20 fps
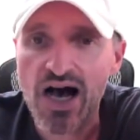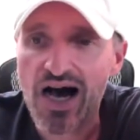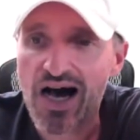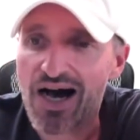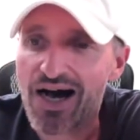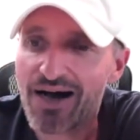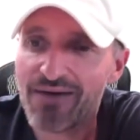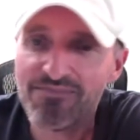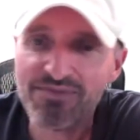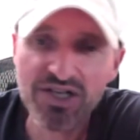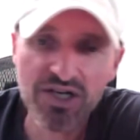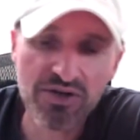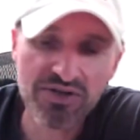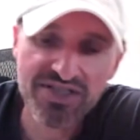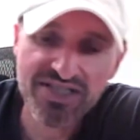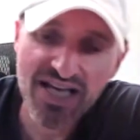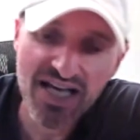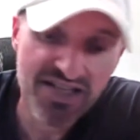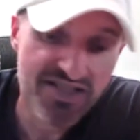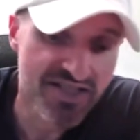Um, you know,
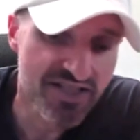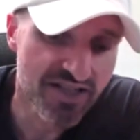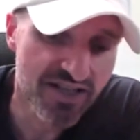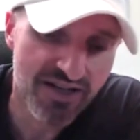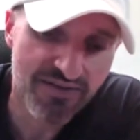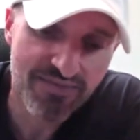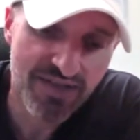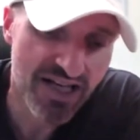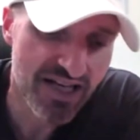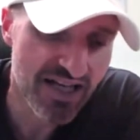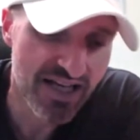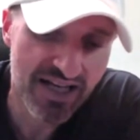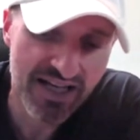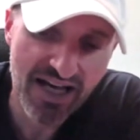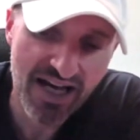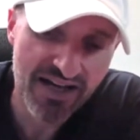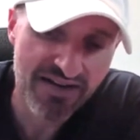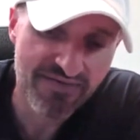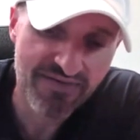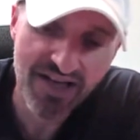Tesla
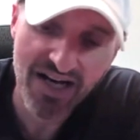again.